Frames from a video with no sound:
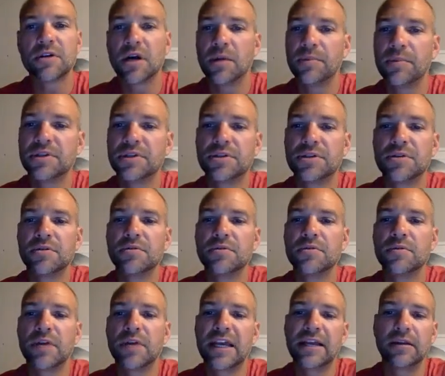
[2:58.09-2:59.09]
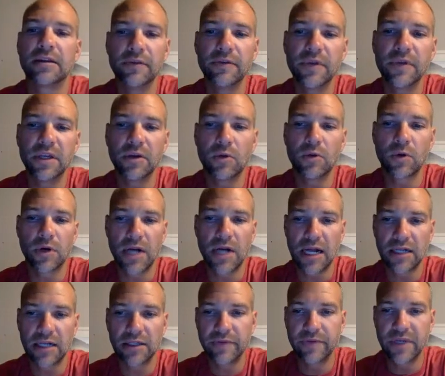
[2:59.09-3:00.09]
up into a living or
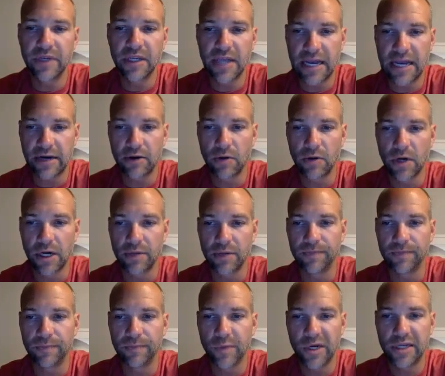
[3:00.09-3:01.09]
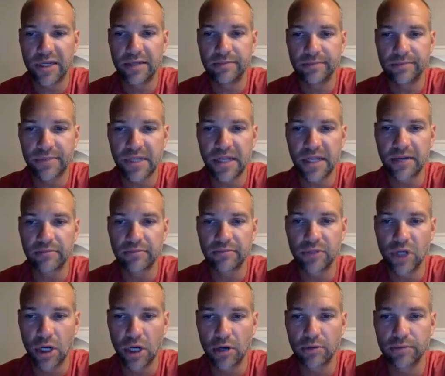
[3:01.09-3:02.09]
non-living category. Ready, set,
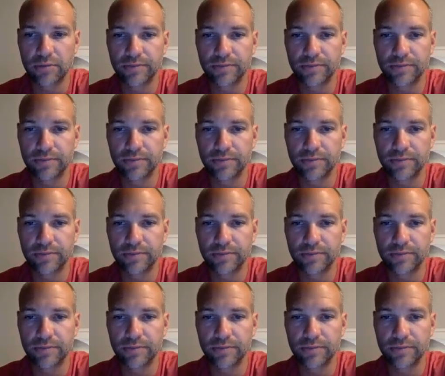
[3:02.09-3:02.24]
go.